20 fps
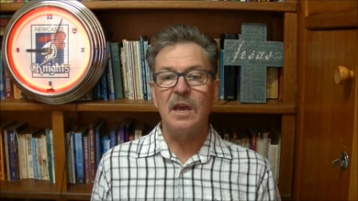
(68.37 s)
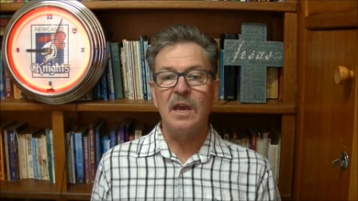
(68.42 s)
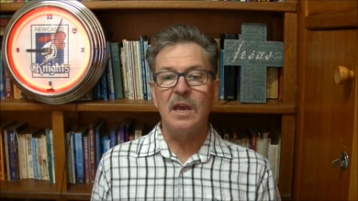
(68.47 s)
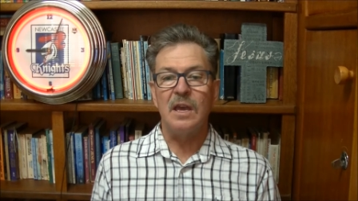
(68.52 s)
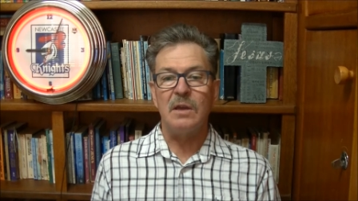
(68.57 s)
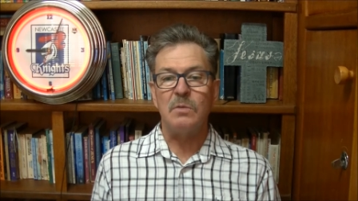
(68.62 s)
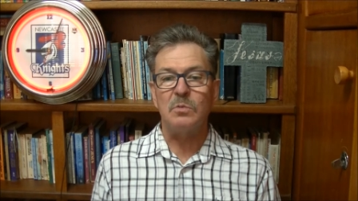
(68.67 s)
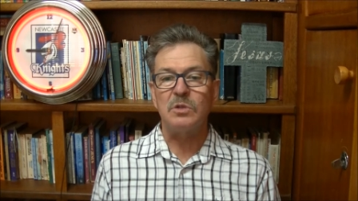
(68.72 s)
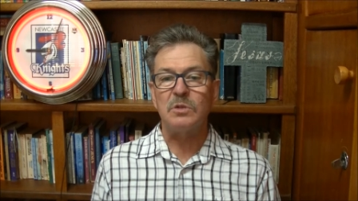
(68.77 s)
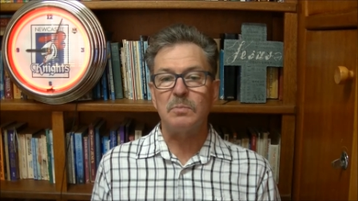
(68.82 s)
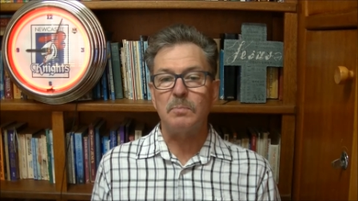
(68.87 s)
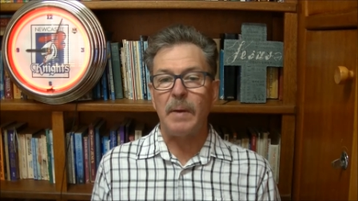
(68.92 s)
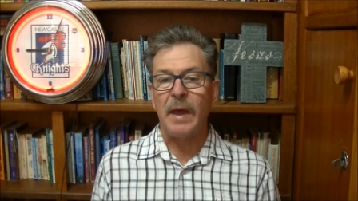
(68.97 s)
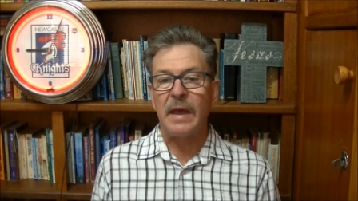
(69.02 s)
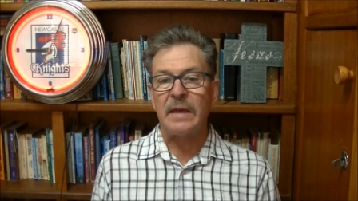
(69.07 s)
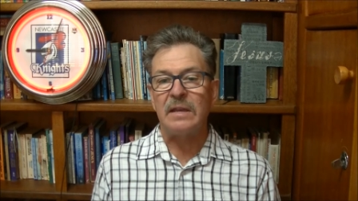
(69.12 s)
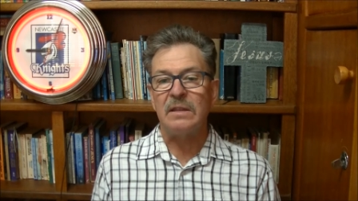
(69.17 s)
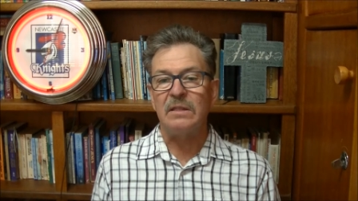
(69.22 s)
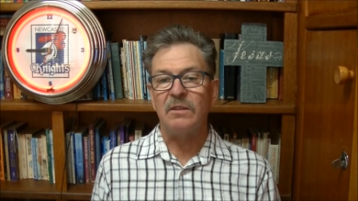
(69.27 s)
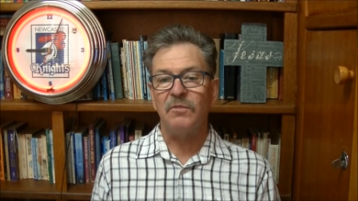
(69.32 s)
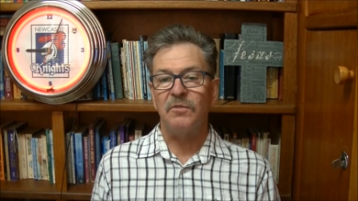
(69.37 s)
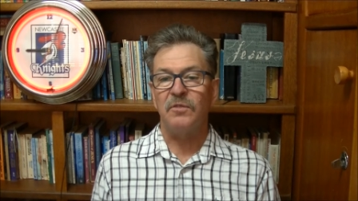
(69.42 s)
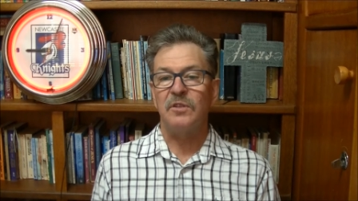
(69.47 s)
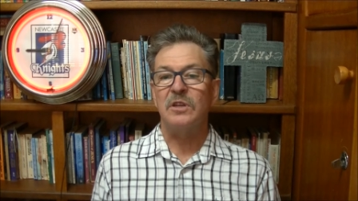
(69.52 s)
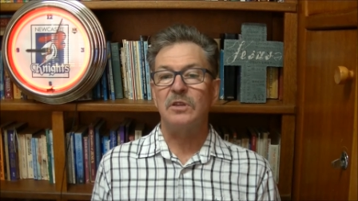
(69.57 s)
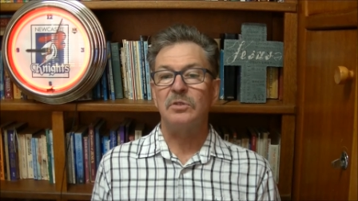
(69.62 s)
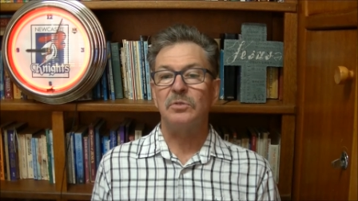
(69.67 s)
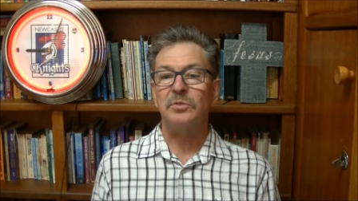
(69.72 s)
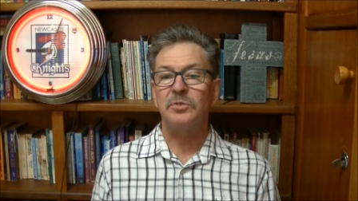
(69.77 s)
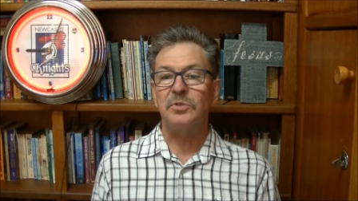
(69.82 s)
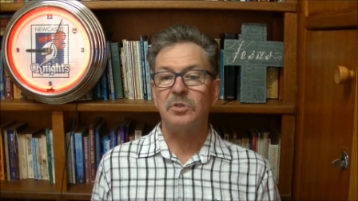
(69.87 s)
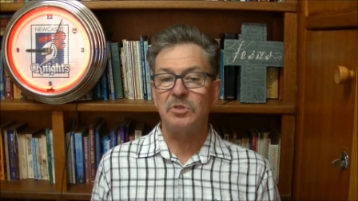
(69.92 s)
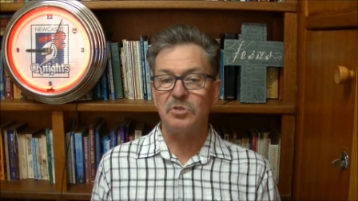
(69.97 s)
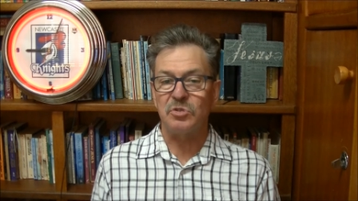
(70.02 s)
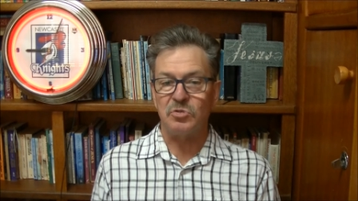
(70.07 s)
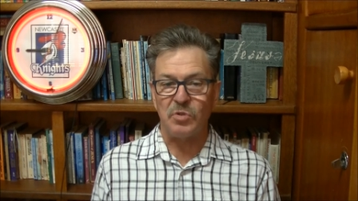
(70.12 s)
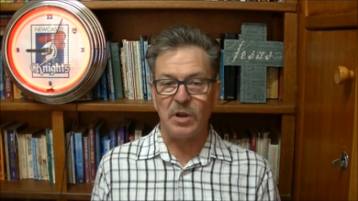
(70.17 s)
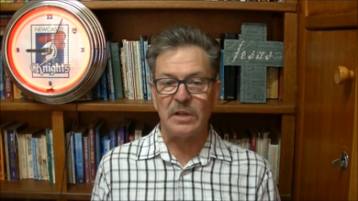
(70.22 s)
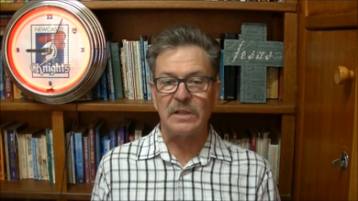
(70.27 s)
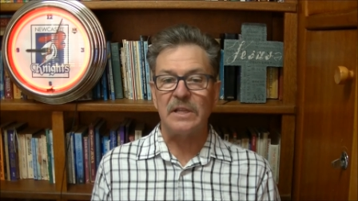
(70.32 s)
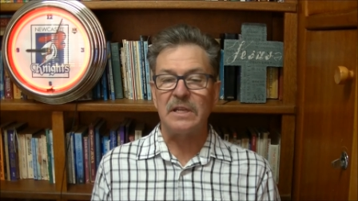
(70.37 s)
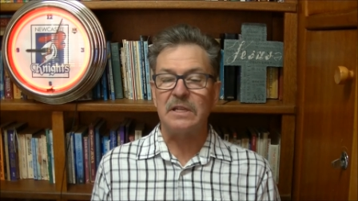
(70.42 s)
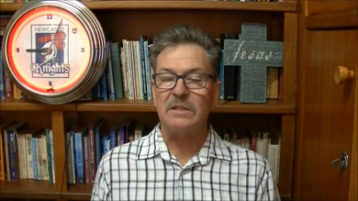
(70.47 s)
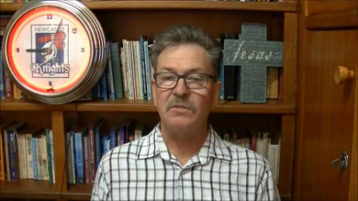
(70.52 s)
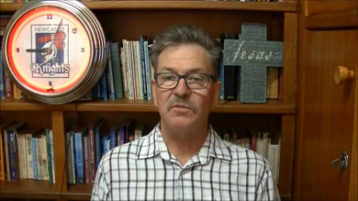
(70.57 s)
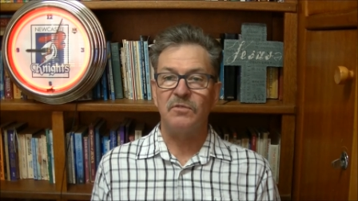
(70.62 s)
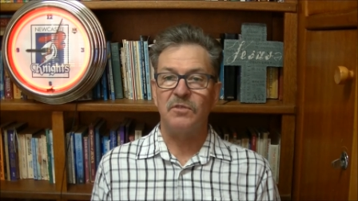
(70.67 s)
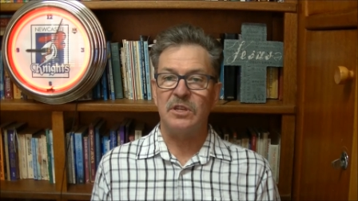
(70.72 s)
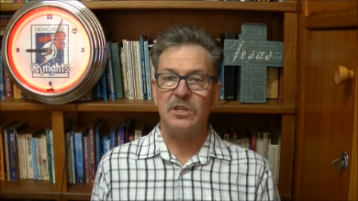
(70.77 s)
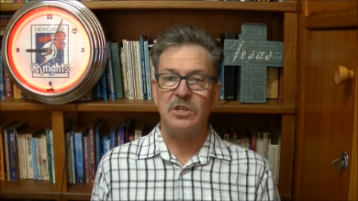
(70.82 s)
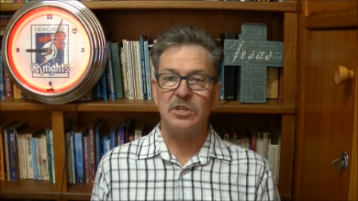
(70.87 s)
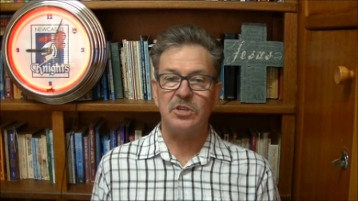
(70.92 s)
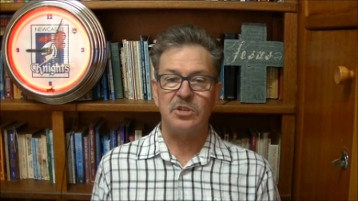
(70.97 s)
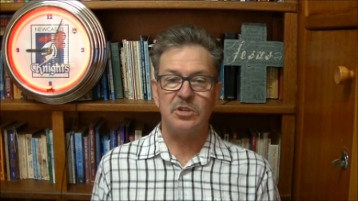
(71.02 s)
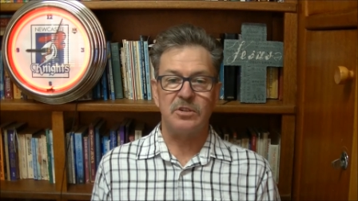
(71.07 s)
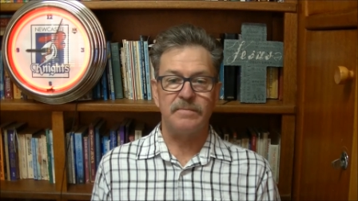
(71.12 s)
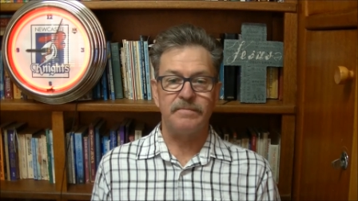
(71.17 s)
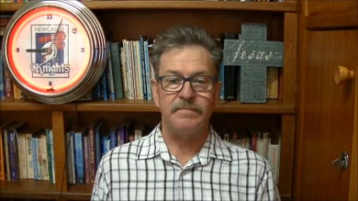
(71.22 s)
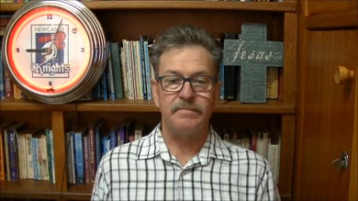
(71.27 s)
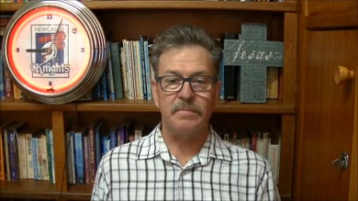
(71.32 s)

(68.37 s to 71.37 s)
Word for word: he was back in the field struggling to finish.